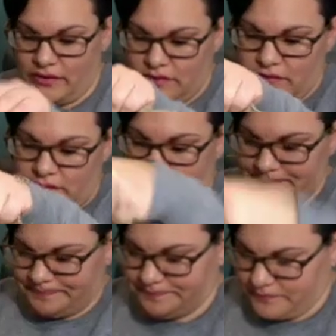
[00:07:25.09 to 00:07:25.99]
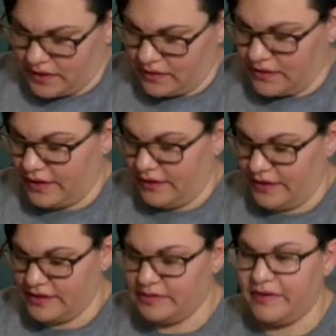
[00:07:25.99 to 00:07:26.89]
So there
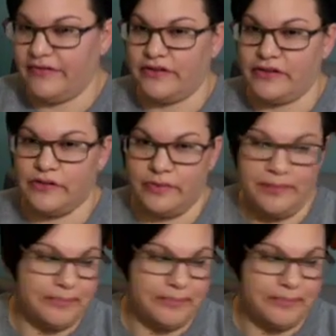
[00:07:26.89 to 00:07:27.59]
is my first WIP.